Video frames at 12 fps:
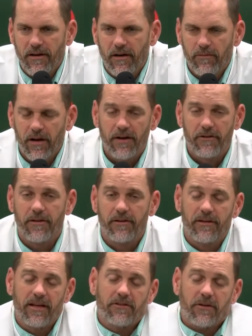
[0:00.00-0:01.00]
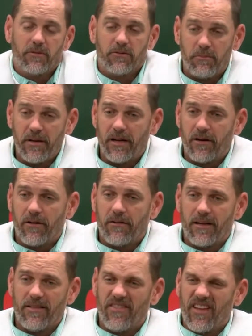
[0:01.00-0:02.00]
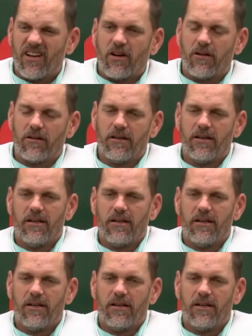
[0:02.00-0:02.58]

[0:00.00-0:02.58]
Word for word: You know, Detrich was bigger and thicker.